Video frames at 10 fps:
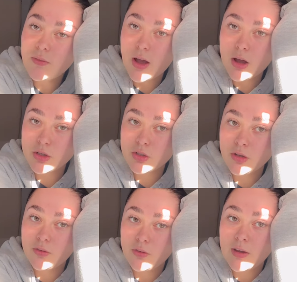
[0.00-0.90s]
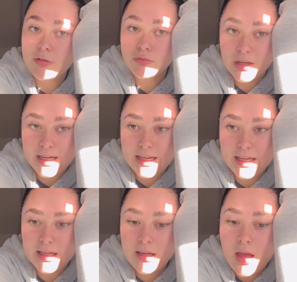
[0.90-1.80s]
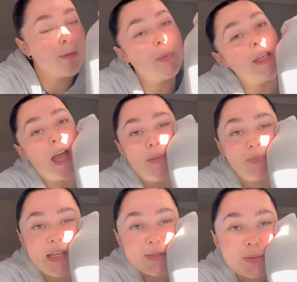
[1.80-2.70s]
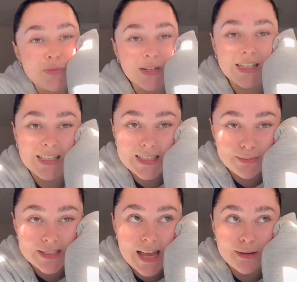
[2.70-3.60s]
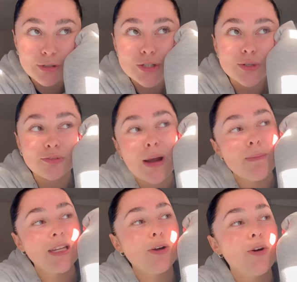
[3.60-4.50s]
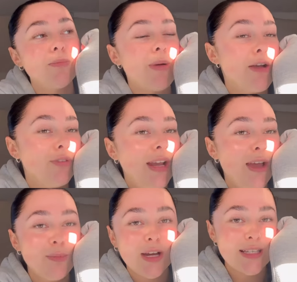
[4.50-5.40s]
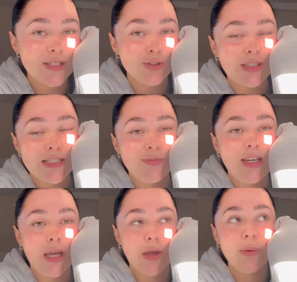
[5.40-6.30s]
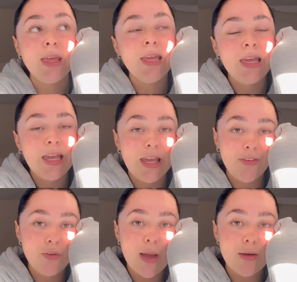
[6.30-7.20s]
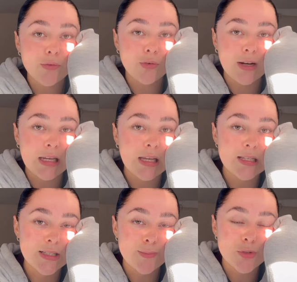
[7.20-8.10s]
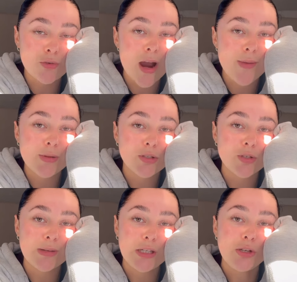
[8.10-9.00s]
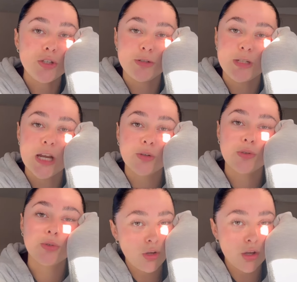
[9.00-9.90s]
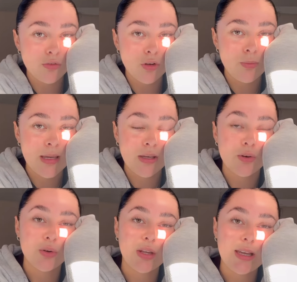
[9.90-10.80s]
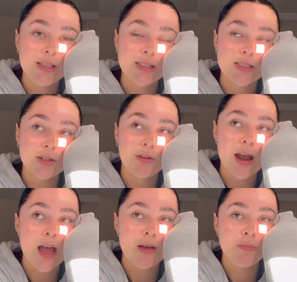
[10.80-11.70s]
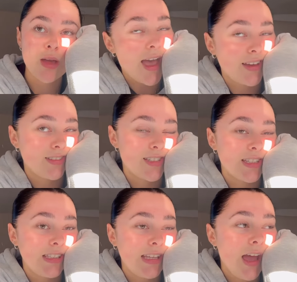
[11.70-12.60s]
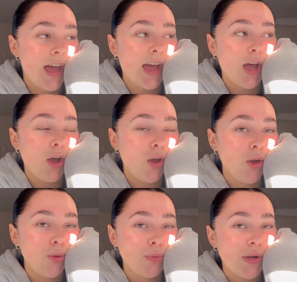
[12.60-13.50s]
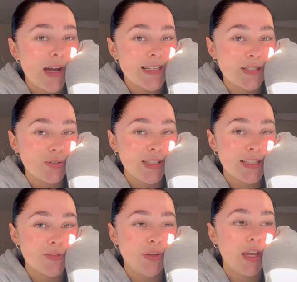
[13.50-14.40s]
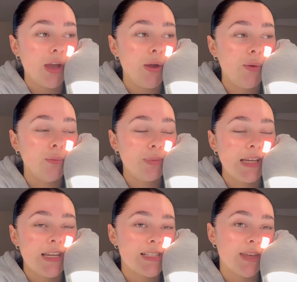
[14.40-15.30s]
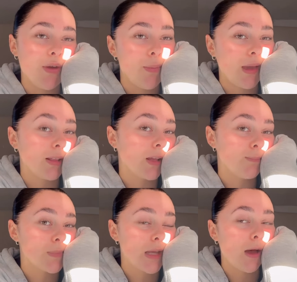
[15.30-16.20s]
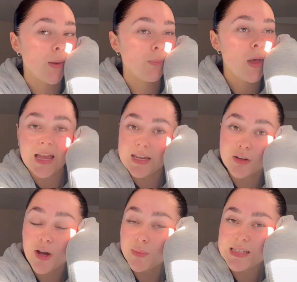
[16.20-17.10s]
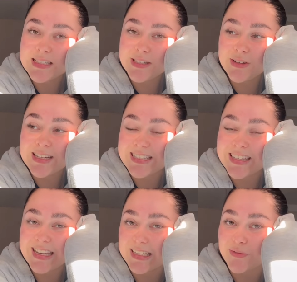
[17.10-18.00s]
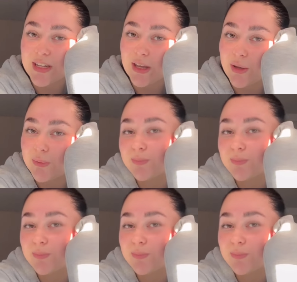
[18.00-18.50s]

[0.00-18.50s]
of harsh truth of it really. But yeah, that's all that really needs to be said. I'm going to stop rambling on, but I really hope you guys enjoyed this video. If you haven't already, subscribe to my YouTube channel, go follow me on Instagram, and yeah, I hope you guys enjoyed this video. Please give it a big thumbs up, and I can't wait to see you guys in the next video.